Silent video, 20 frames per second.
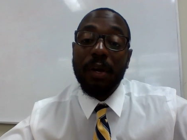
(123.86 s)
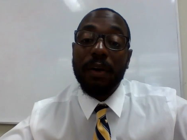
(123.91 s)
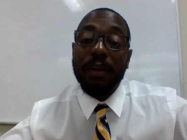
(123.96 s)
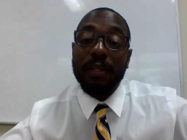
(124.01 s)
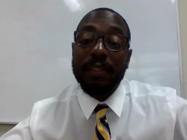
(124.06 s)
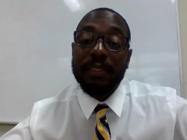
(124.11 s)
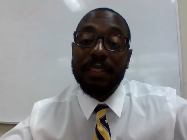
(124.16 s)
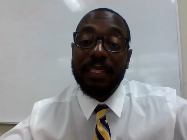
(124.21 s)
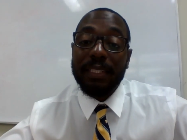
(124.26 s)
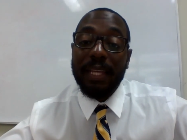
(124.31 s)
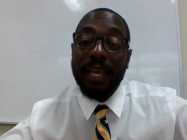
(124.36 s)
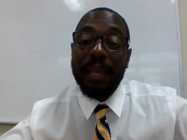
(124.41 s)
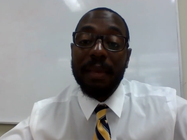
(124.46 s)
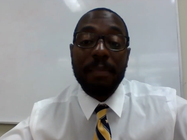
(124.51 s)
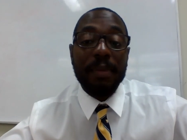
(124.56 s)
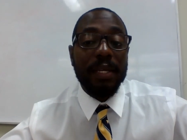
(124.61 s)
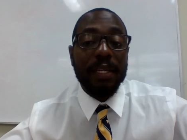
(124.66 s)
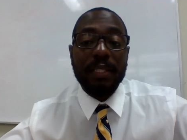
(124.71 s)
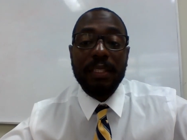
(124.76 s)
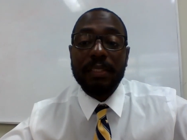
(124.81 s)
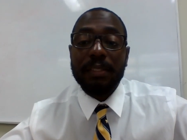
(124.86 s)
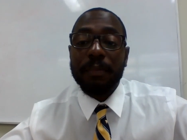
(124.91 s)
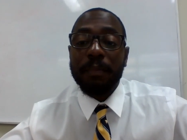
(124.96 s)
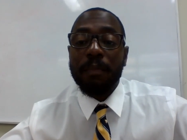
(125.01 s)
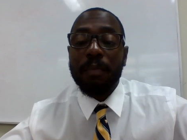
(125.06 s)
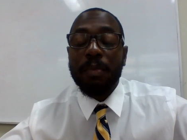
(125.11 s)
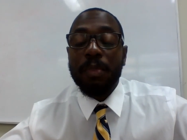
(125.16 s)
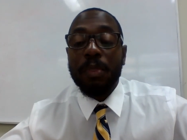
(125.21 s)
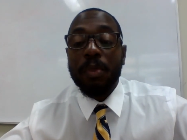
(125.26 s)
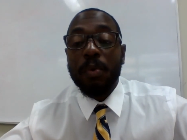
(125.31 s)
are today, because
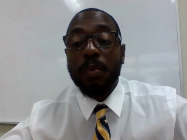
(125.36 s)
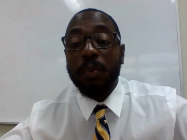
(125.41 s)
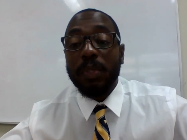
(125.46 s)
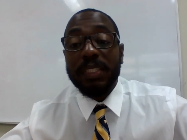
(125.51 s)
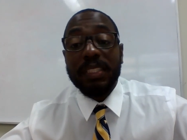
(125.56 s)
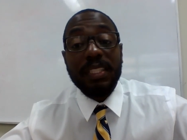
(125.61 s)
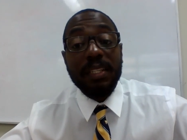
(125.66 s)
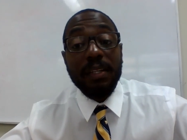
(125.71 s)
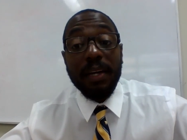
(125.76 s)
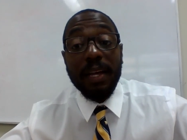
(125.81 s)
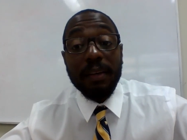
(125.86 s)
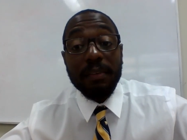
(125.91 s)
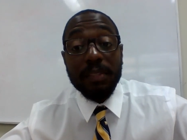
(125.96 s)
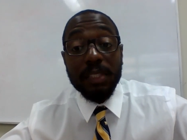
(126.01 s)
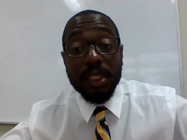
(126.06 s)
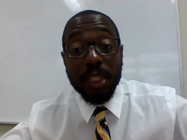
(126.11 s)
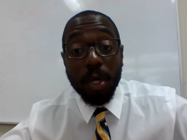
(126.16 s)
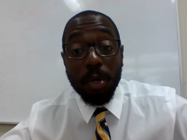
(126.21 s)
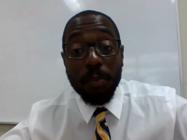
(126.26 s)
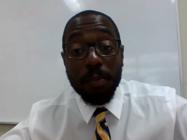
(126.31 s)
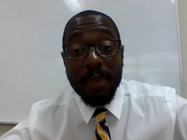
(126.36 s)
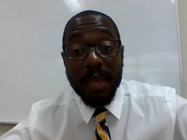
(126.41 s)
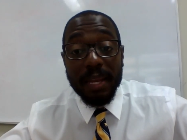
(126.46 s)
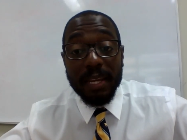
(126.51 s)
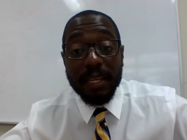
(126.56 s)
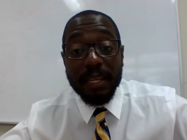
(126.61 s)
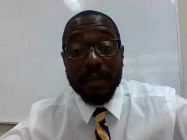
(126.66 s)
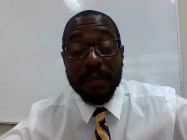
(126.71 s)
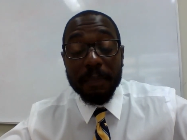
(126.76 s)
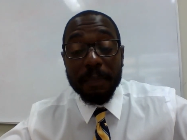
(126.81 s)
we still have so
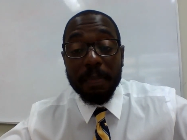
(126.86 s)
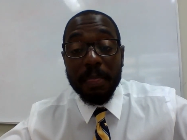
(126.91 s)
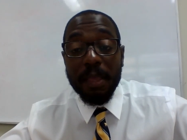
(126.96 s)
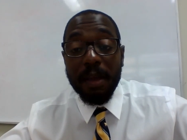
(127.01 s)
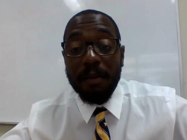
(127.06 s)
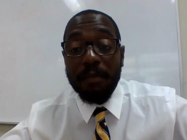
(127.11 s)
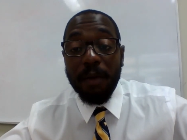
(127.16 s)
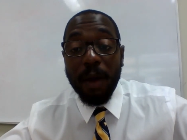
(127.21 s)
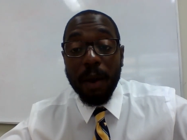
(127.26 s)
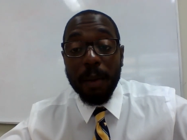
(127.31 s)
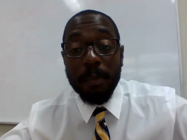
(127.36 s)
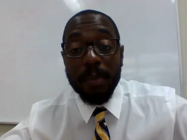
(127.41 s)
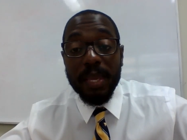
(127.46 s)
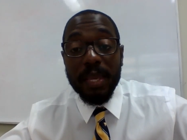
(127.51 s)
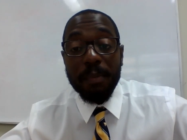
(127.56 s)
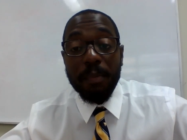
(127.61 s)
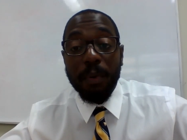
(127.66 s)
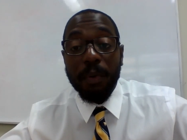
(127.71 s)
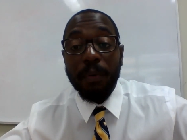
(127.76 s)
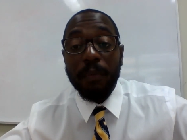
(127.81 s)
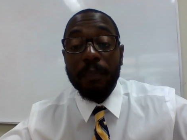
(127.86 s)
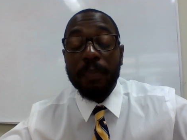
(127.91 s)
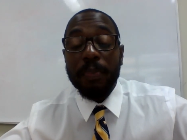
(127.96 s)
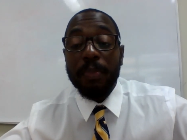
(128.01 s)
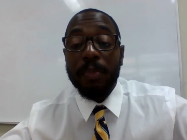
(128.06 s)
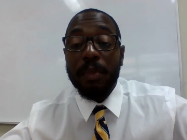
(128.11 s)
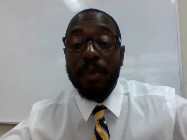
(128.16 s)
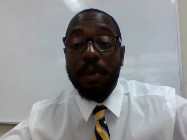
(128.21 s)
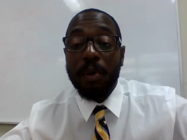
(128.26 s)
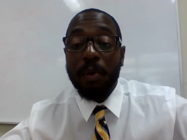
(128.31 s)
many of our people
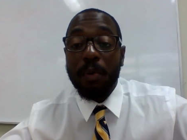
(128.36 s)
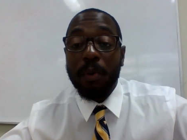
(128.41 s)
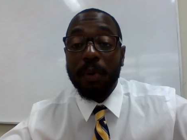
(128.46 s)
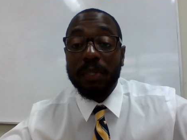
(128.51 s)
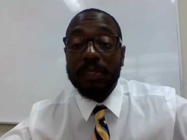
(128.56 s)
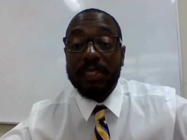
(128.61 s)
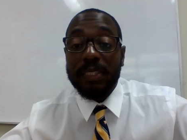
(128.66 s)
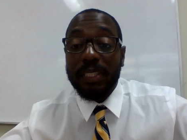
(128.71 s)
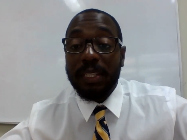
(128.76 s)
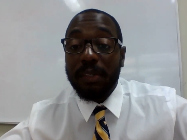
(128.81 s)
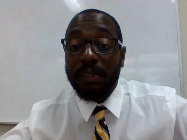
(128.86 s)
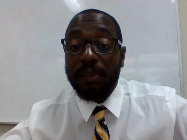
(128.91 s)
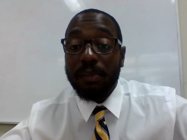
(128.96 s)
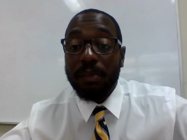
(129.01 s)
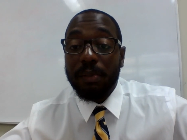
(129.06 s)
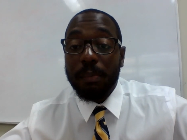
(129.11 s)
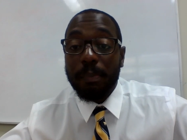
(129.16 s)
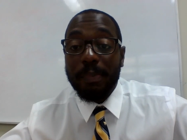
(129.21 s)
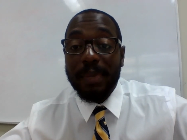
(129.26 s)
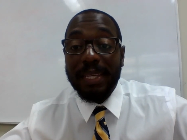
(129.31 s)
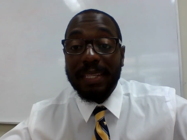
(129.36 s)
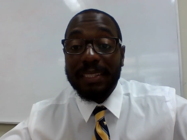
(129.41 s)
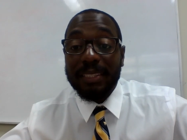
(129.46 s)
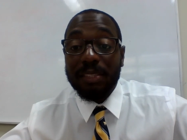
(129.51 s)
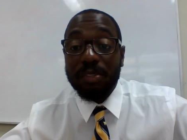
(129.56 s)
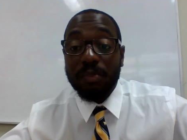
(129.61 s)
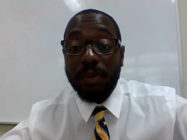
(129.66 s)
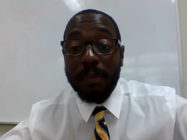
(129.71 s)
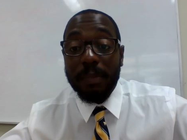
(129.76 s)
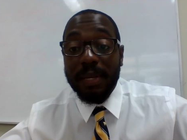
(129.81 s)
who are still being
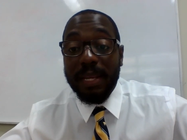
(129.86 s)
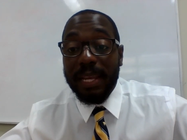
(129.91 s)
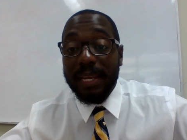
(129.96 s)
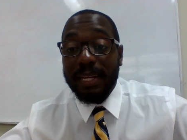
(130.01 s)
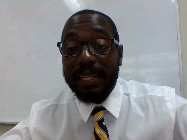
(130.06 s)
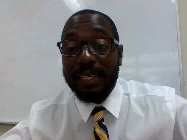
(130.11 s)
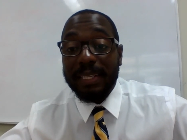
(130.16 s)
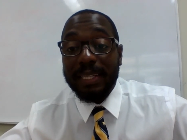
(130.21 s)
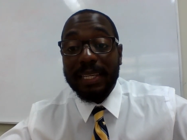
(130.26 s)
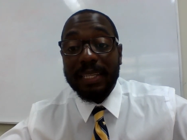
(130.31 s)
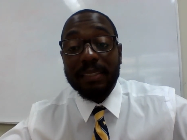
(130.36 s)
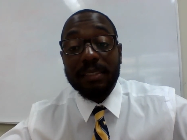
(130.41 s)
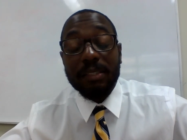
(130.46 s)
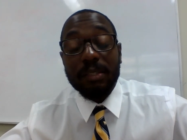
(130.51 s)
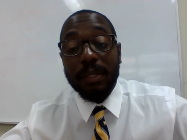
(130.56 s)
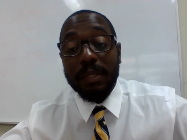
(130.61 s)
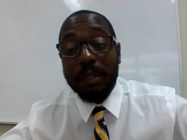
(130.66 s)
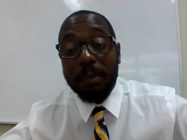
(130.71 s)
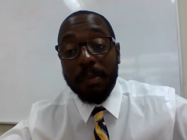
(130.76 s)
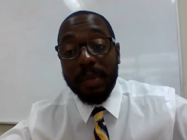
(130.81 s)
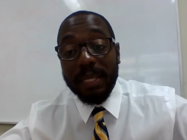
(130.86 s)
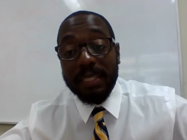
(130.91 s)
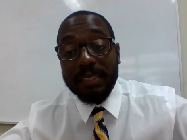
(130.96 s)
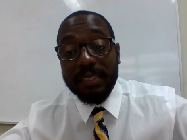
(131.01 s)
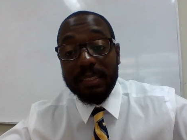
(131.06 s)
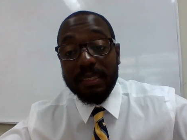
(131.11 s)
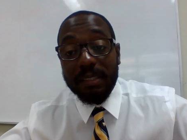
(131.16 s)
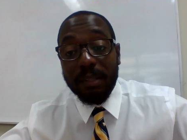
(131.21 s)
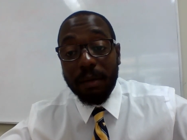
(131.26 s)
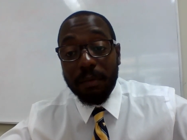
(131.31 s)
discriminated against on the
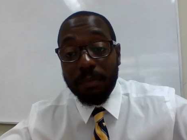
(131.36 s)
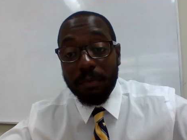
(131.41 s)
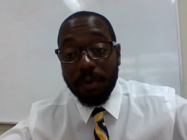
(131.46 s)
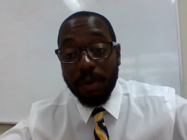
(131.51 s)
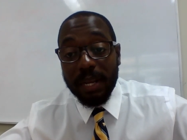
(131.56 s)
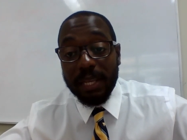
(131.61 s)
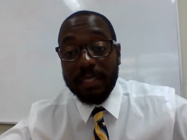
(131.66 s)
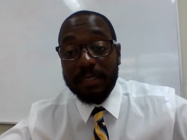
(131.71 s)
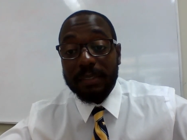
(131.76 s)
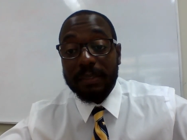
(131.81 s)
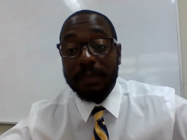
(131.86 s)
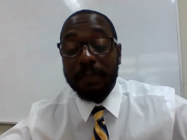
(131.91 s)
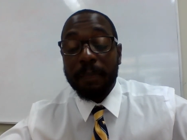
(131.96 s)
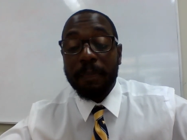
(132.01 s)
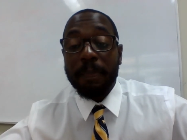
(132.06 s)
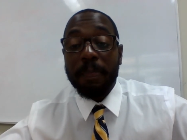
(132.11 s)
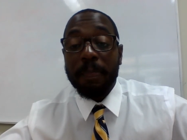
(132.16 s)
basis of race.